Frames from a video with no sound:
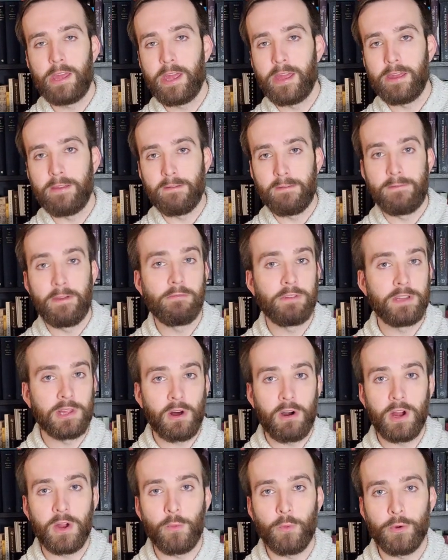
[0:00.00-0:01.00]
a very
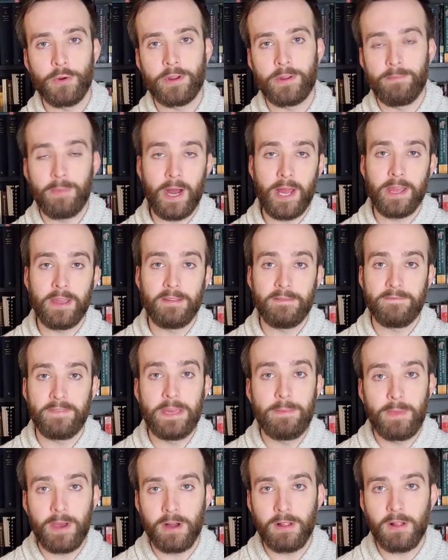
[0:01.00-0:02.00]
long work by a
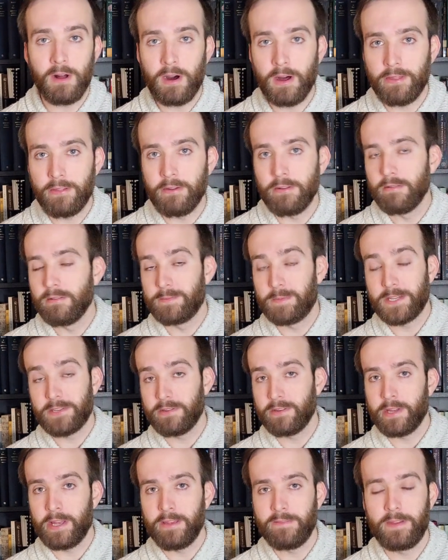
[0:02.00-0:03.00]
female author,
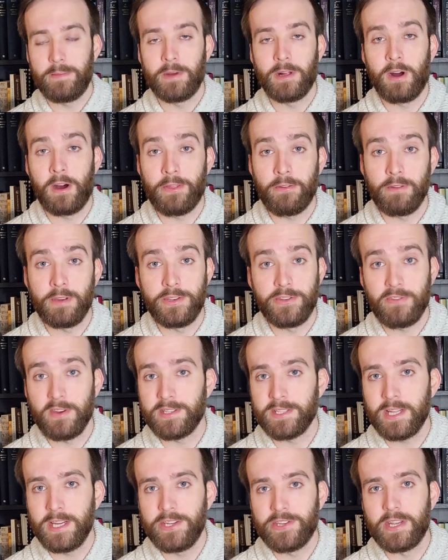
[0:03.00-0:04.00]
especially a female author in
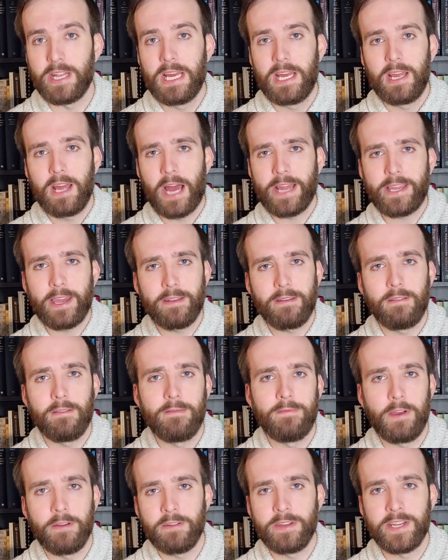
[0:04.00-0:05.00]
translation, I get
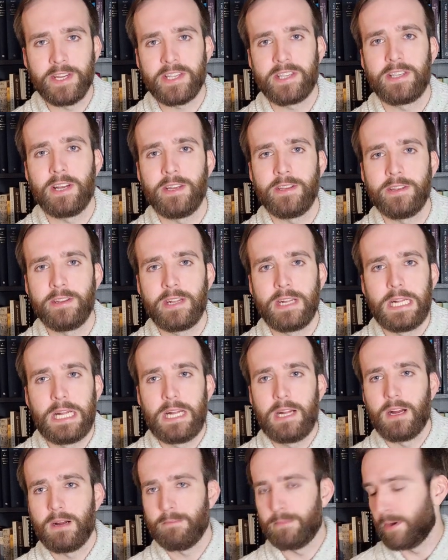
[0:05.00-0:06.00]
very excited.
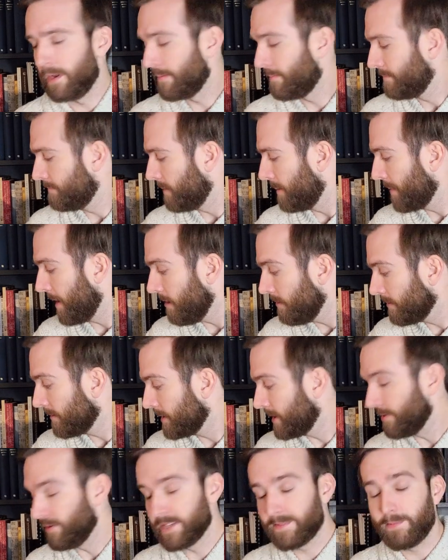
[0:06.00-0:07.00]
But
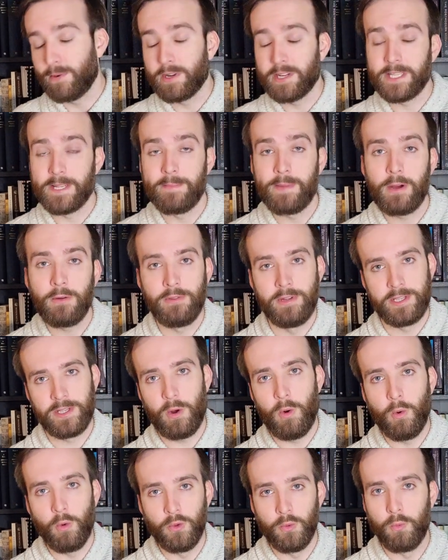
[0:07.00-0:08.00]
apparently this book is about this
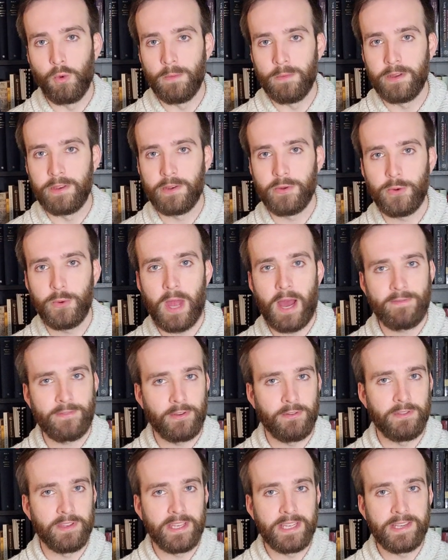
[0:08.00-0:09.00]
old woman who,
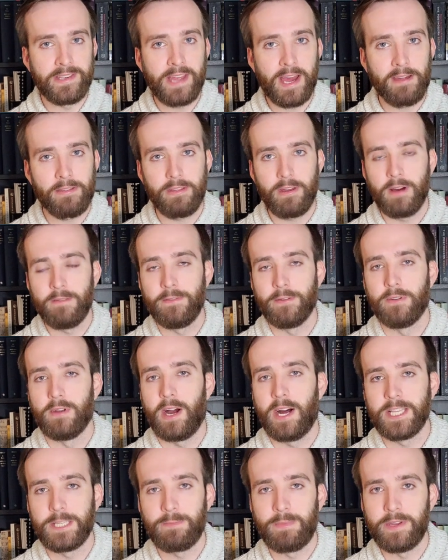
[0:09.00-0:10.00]
after the death of her
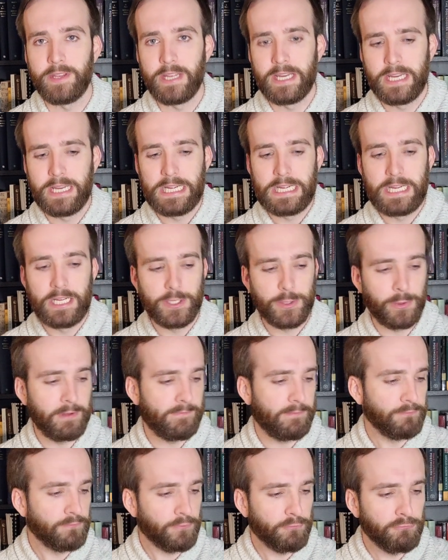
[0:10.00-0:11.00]
husband, sort
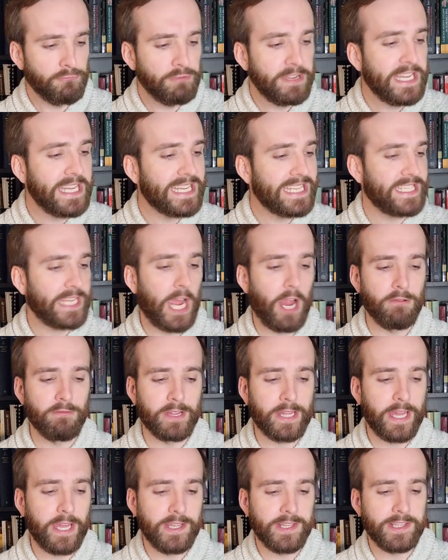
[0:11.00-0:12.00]
of
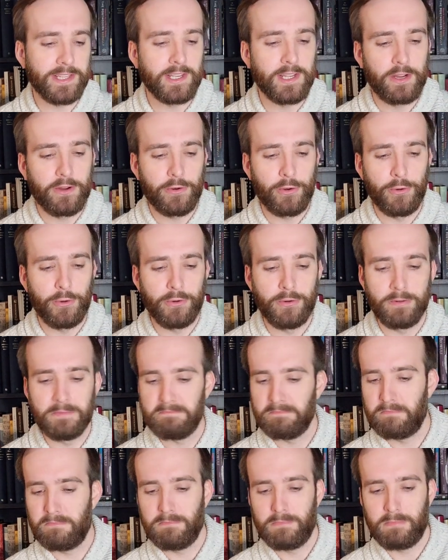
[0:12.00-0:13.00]
reinterrogates
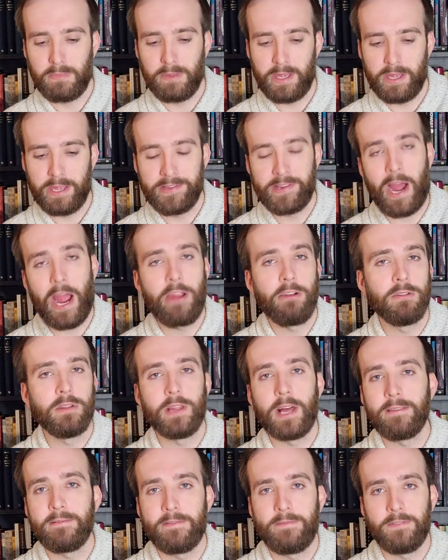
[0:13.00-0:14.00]
her entire
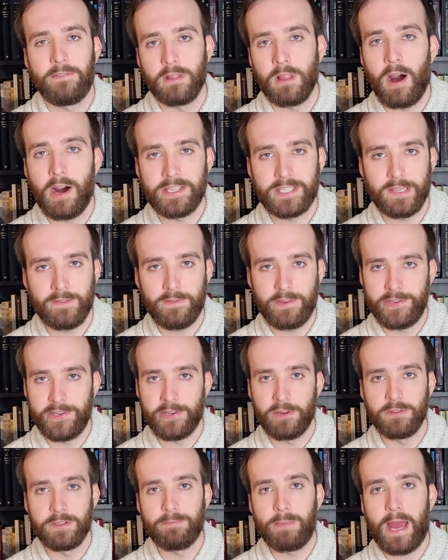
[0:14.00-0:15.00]
life philosophy.
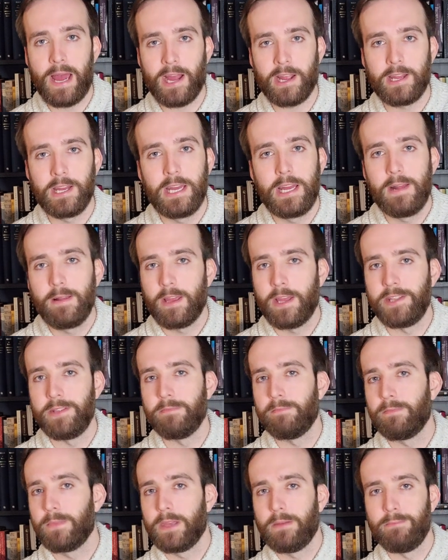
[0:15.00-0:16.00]
She goes back
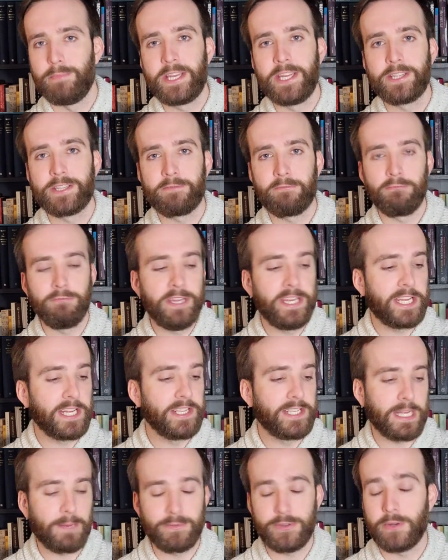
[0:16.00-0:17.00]
and begins
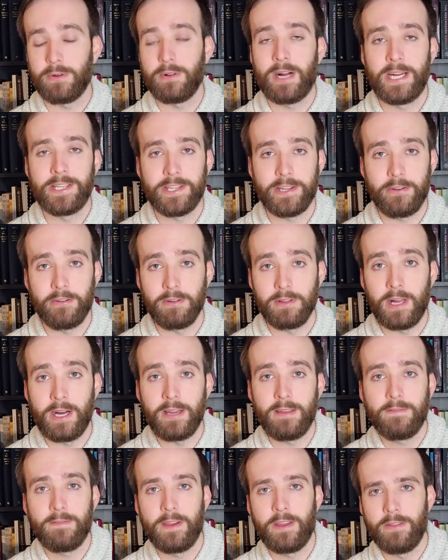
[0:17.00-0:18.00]
reconceptualizing her
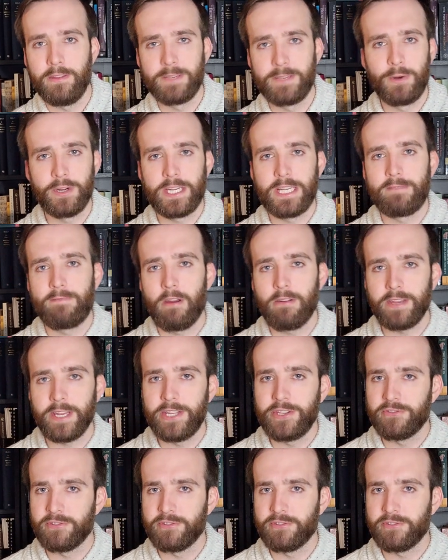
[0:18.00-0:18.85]
life. And this book is very